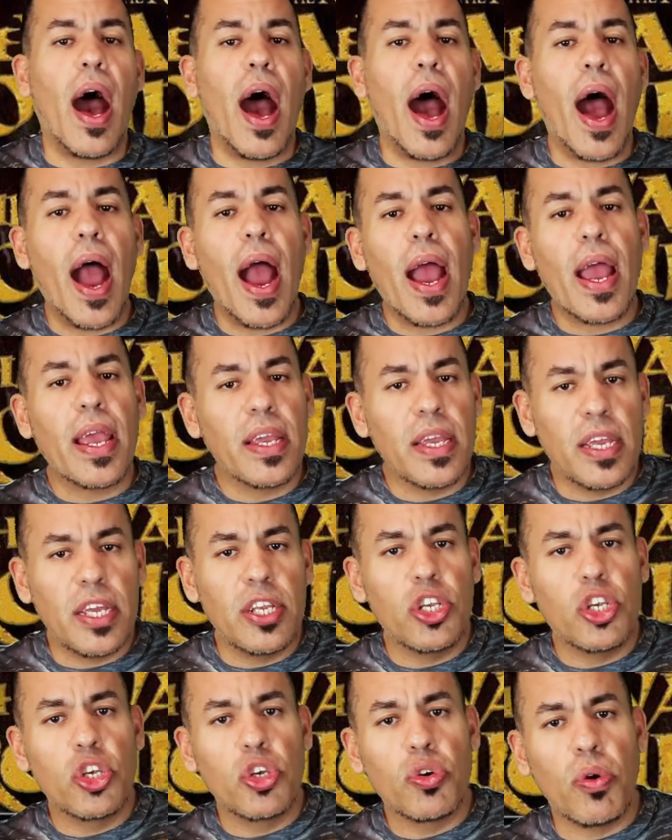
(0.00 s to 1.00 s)
I
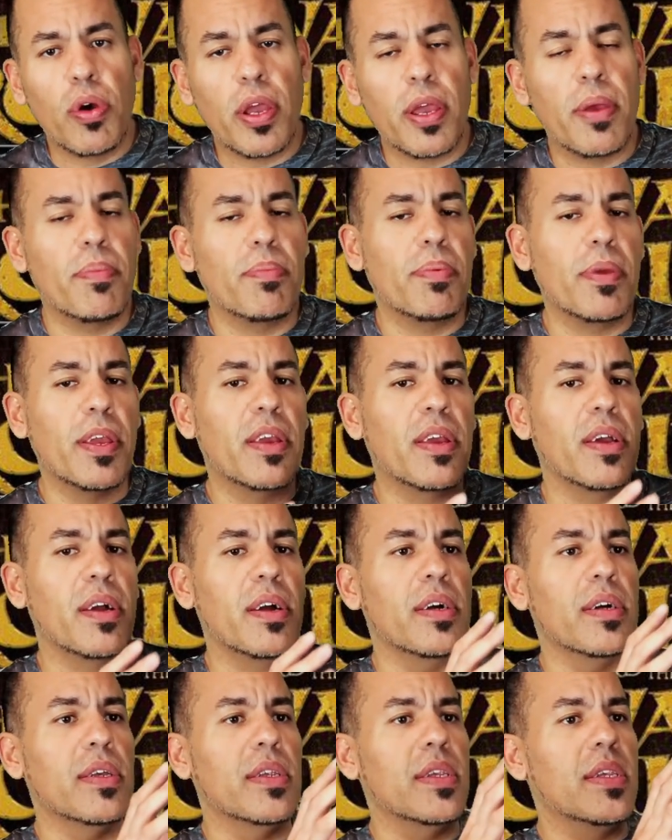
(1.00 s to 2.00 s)
enjoy it
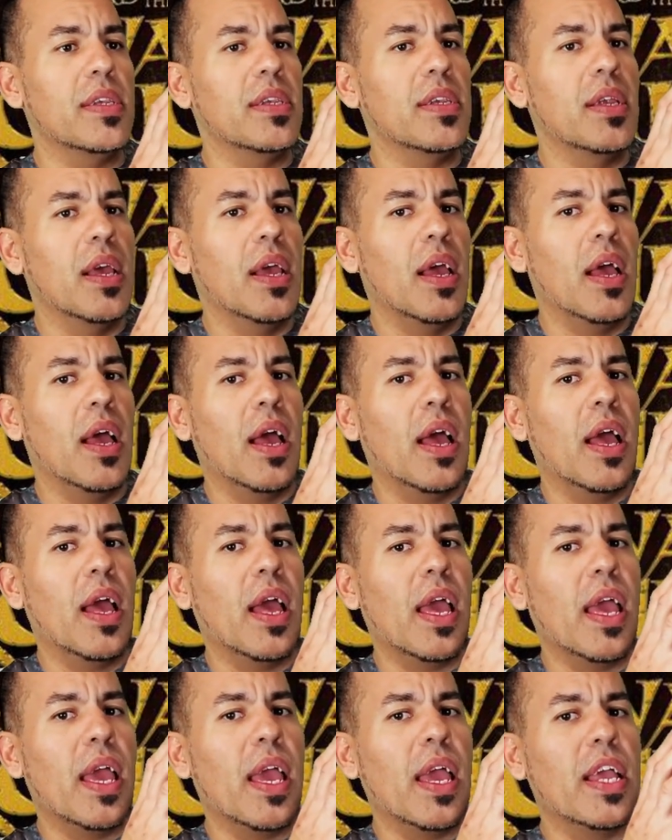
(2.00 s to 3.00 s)
because
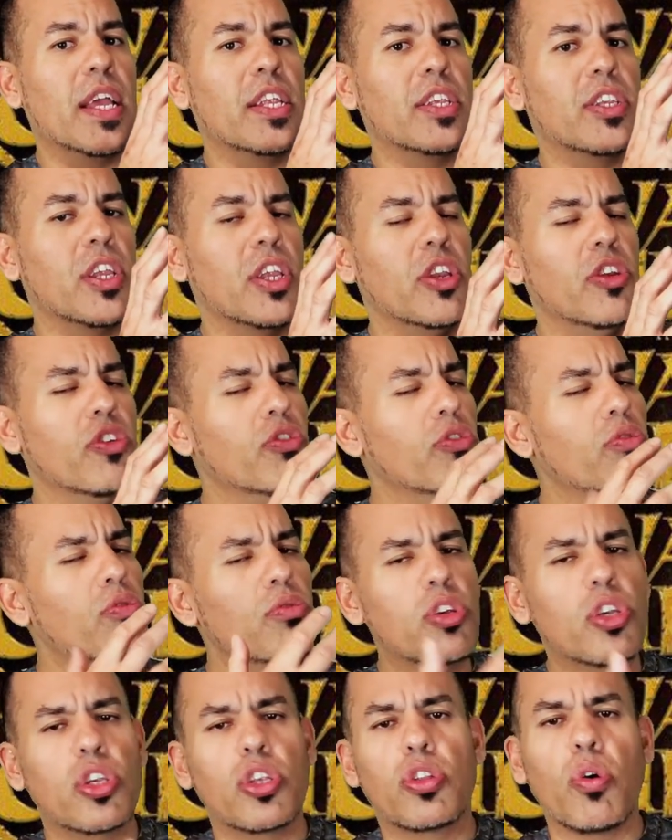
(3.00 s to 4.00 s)
it's a
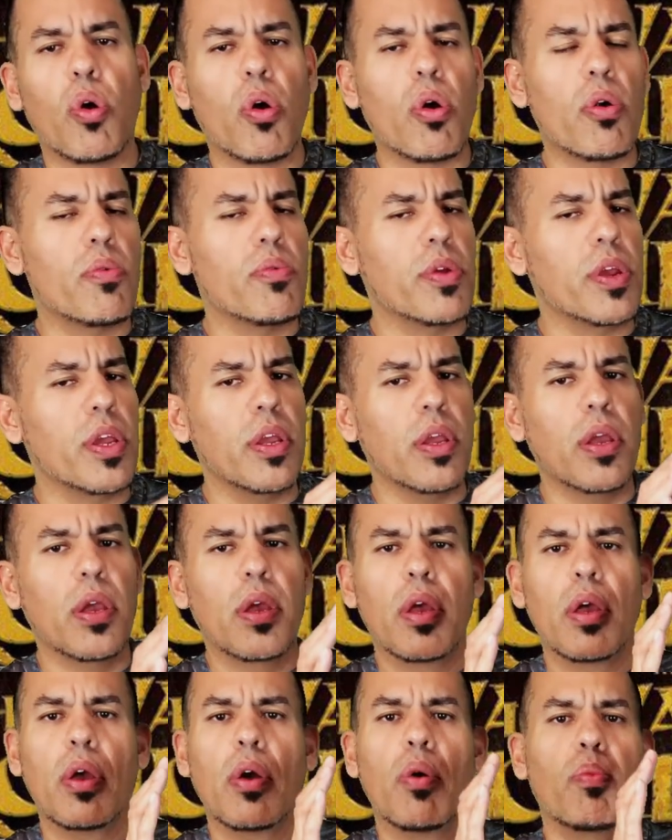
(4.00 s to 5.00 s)
new story
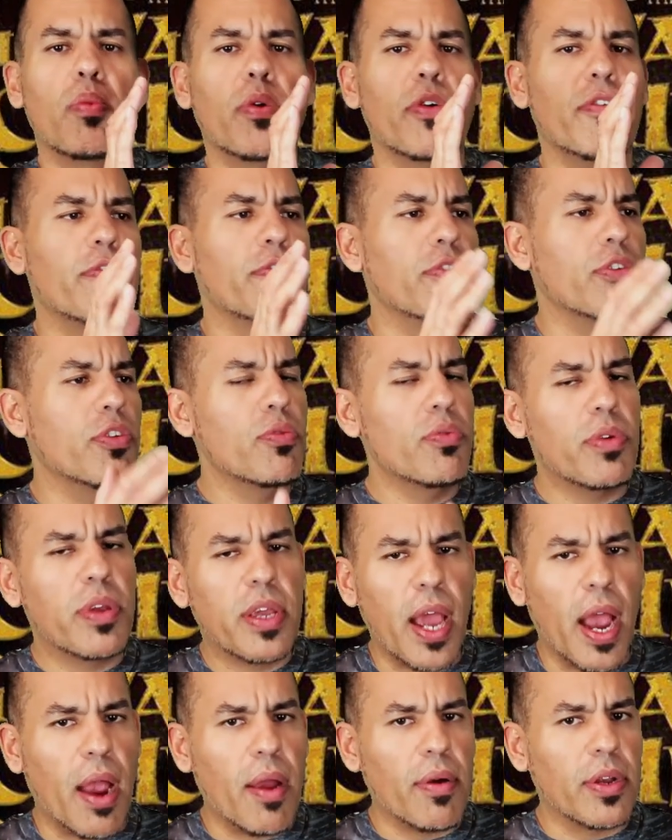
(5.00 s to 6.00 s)
with new
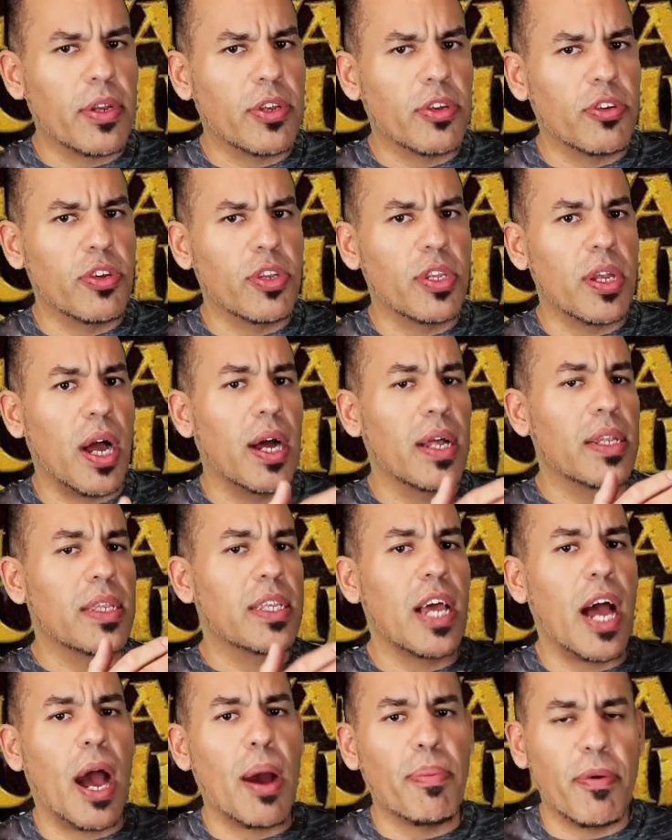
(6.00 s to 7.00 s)
characters. On
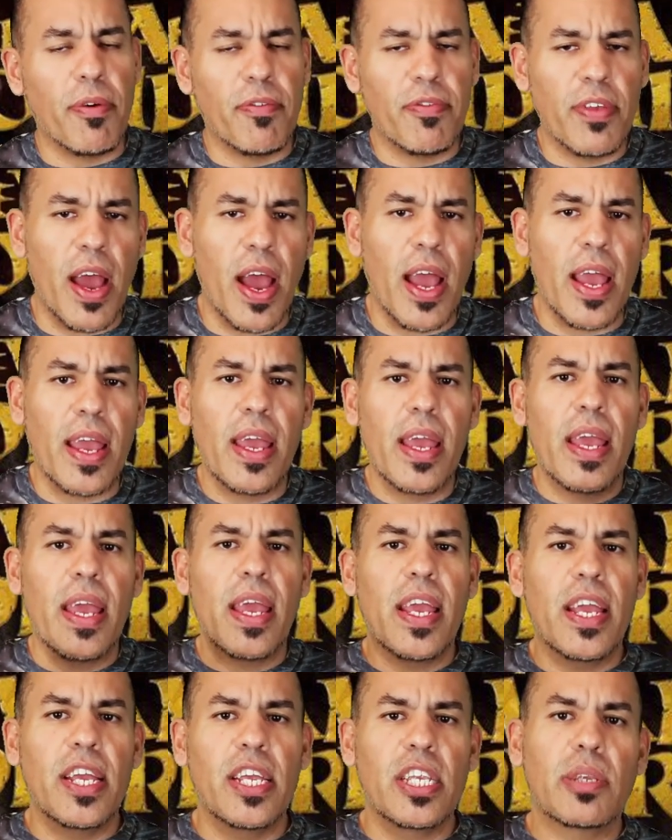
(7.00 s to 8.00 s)
top of that,
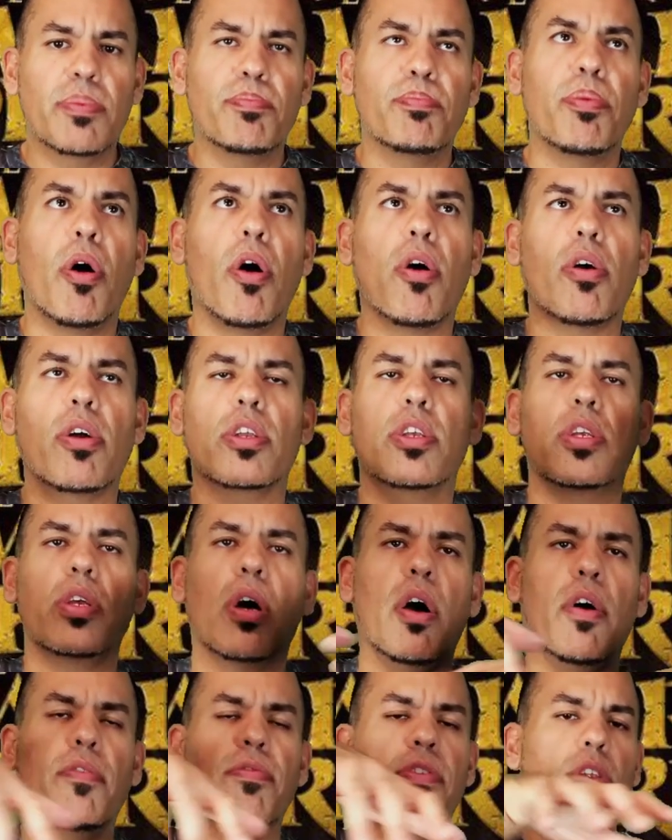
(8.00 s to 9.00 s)
is parts
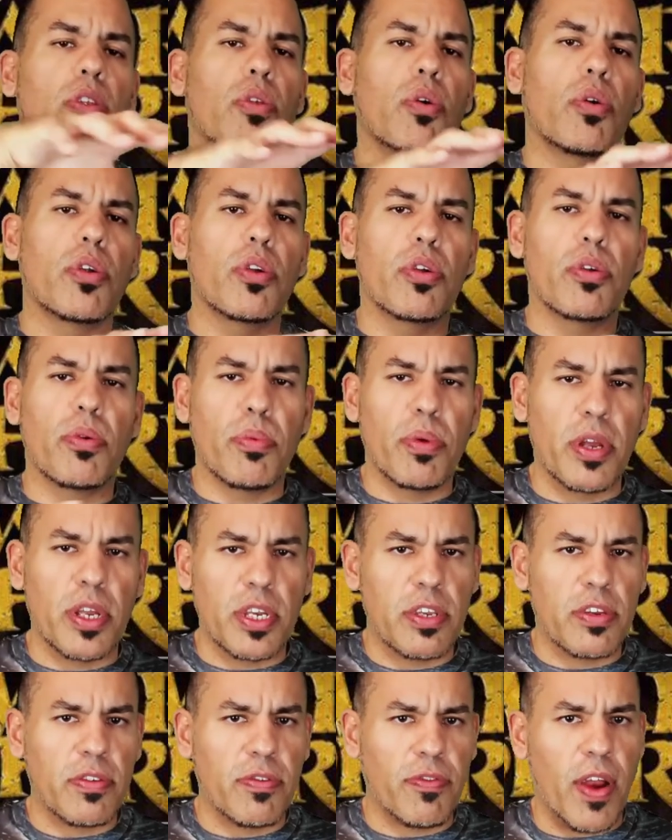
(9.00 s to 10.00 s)
of the Lord of the
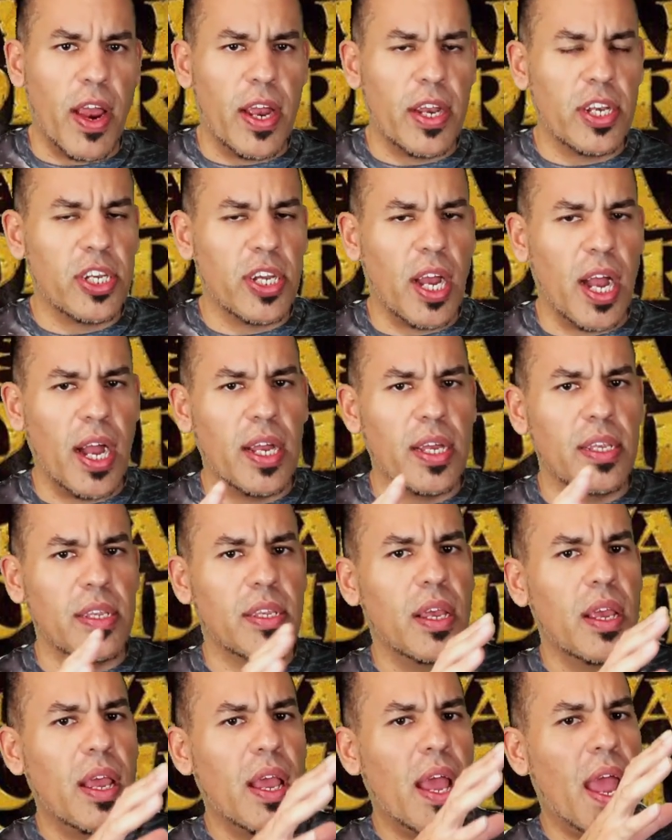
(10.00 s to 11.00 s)
Rings
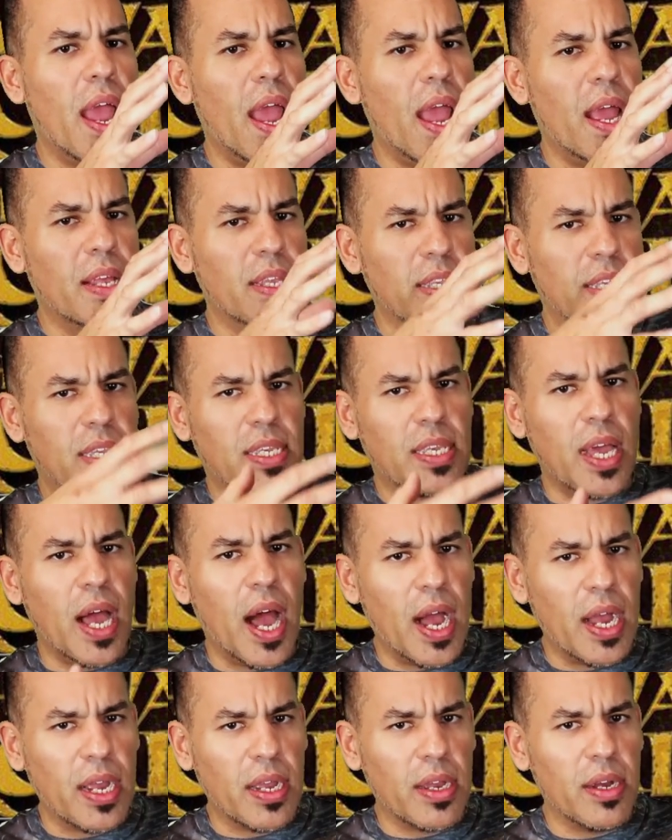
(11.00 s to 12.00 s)
franchise and
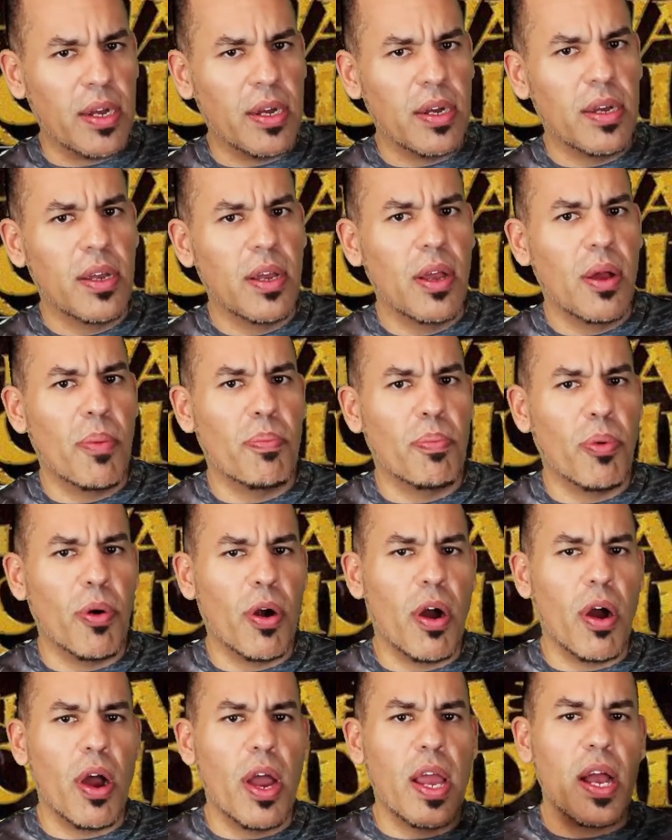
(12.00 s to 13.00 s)
saga,
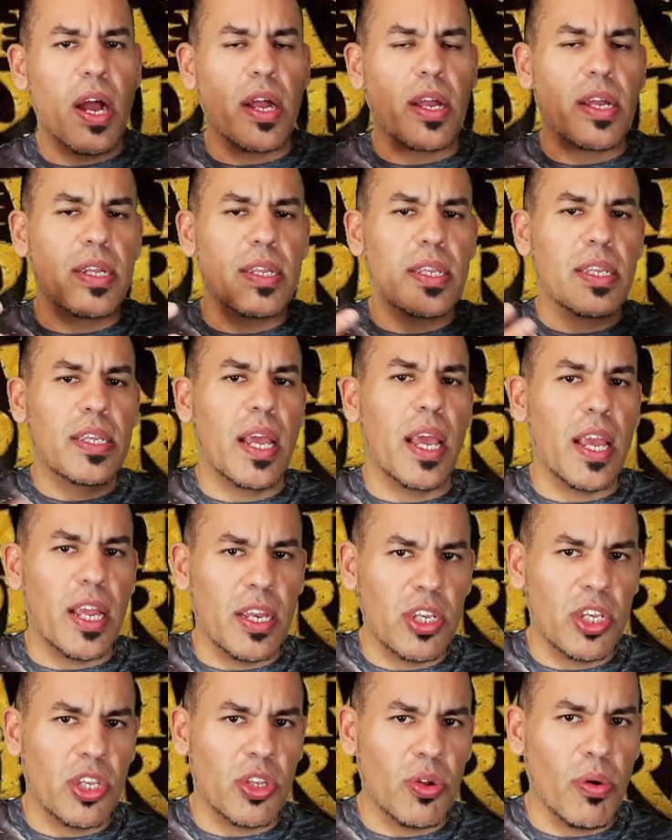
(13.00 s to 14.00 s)
but a
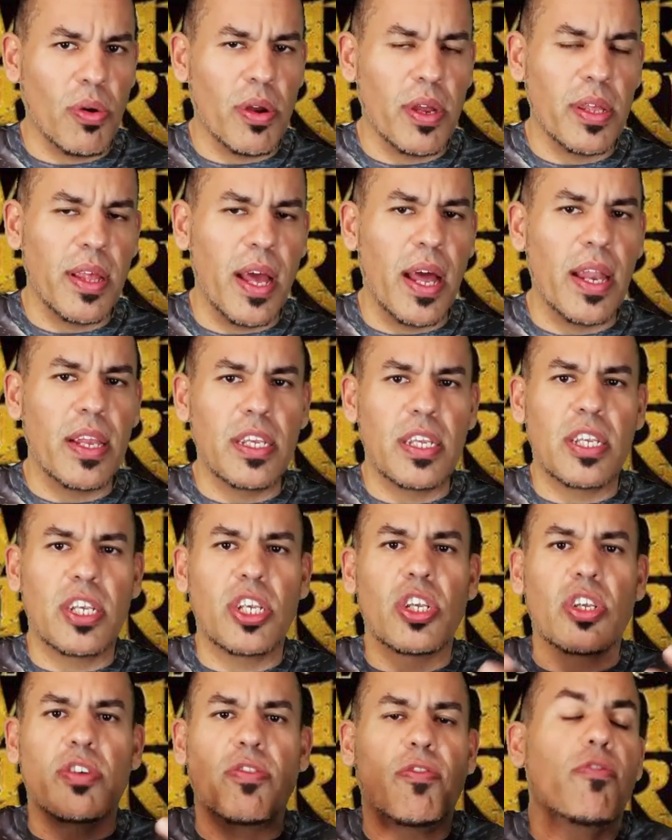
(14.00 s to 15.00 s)
contained story that is
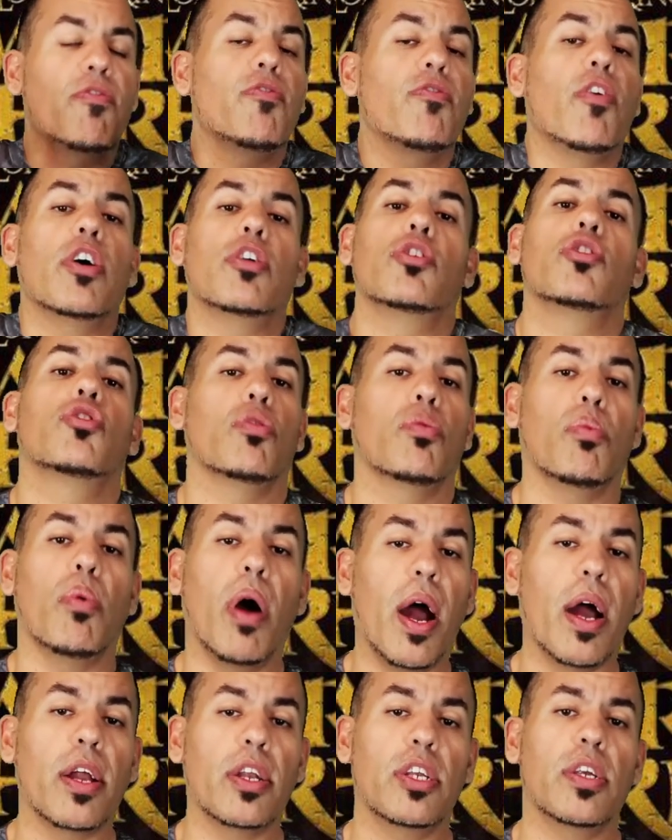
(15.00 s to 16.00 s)
just fun to
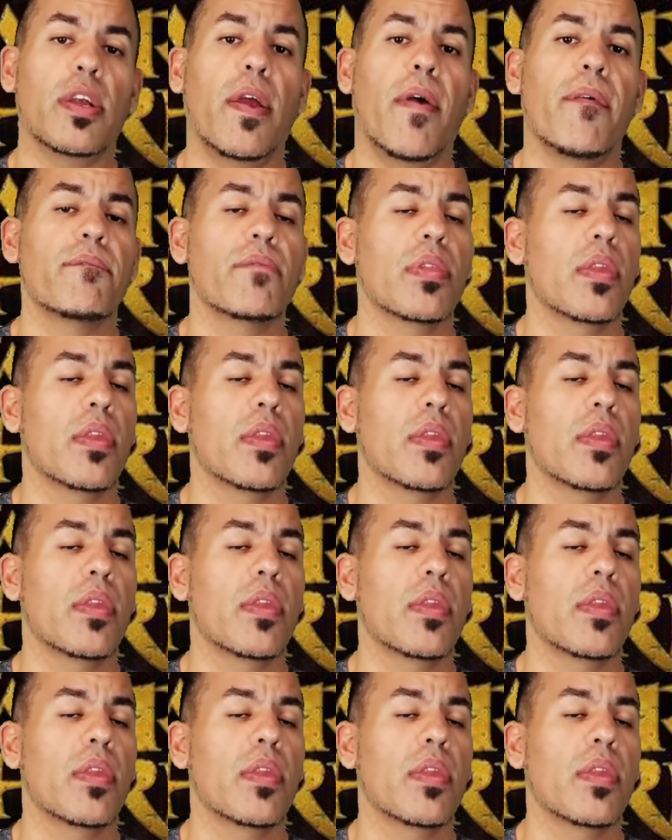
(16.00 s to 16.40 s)
watch.